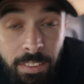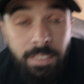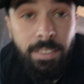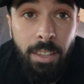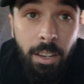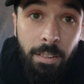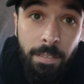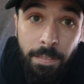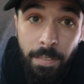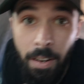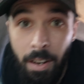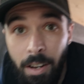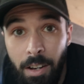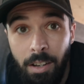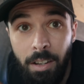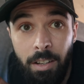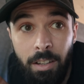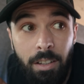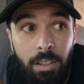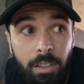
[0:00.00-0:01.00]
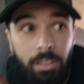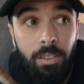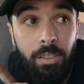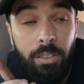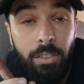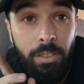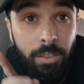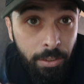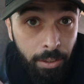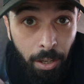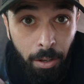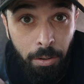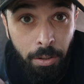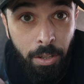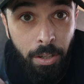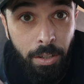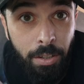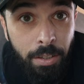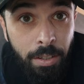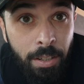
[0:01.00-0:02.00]
so far, so
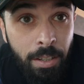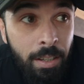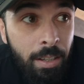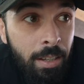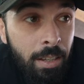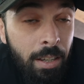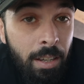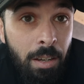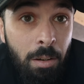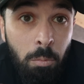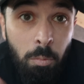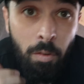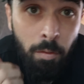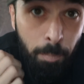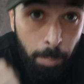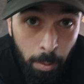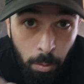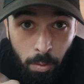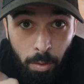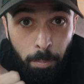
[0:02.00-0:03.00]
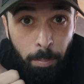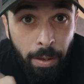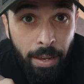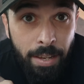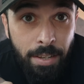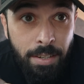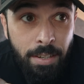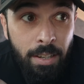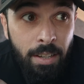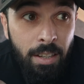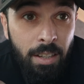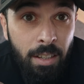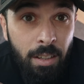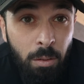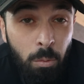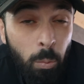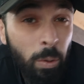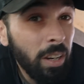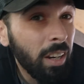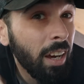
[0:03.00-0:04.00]
good. We've built the bed,
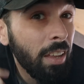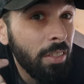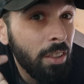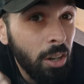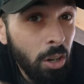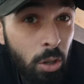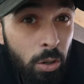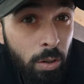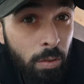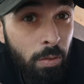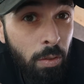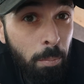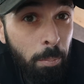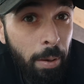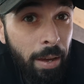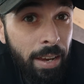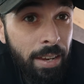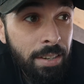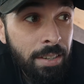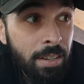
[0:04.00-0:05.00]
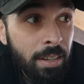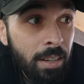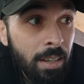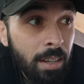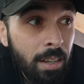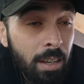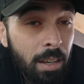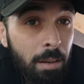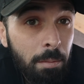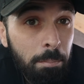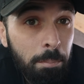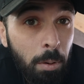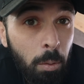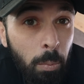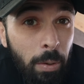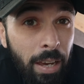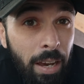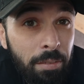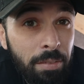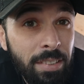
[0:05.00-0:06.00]
we like the look of the bed, but
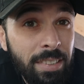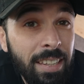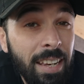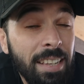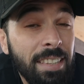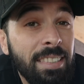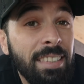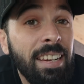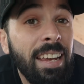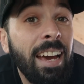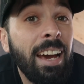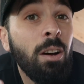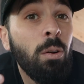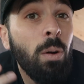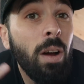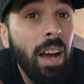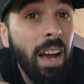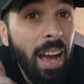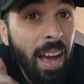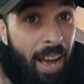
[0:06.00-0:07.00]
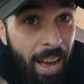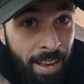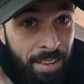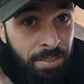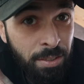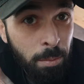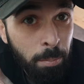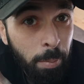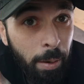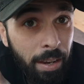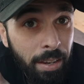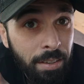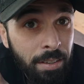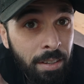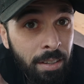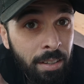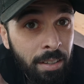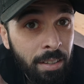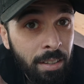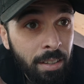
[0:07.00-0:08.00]
we haven't tested it out as a
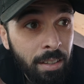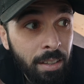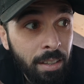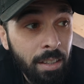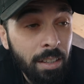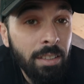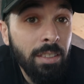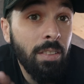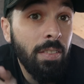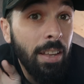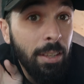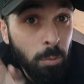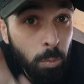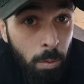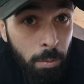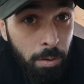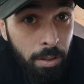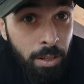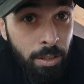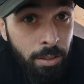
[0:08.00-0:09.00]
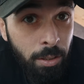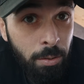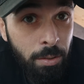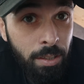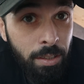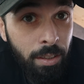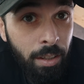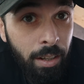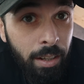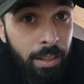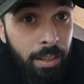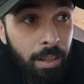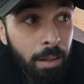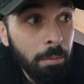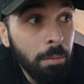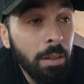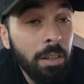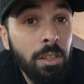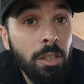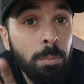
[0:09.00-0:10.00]
bed. So that's what I'm gonna do tonight.
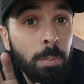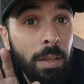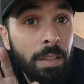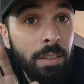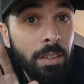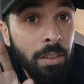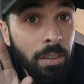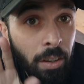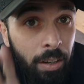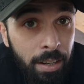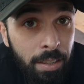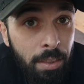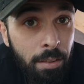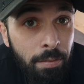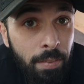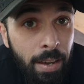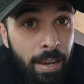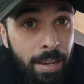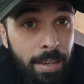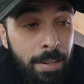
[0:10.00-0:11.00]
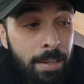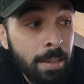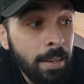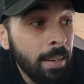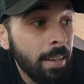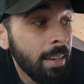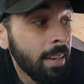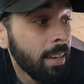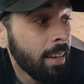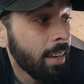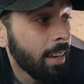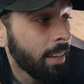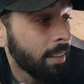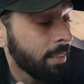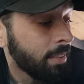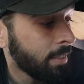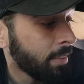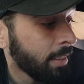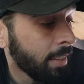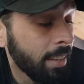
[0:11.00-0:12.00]
I'm gonna spend a night in the van
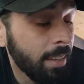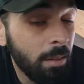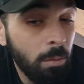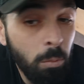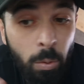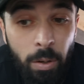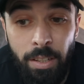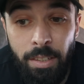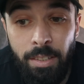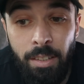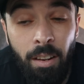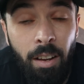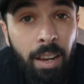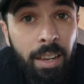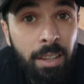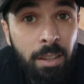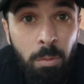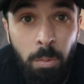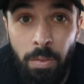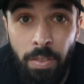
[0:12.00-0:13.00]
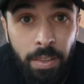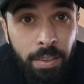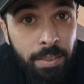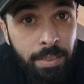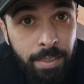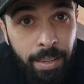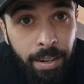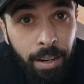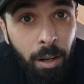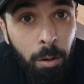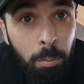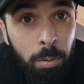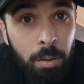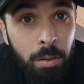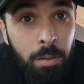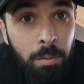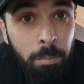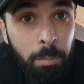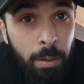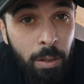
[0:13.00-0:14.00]
and see what it's like with this setup,
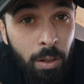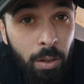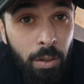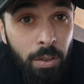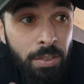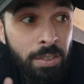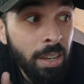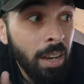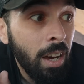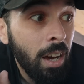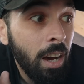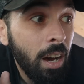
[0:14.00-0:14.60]
because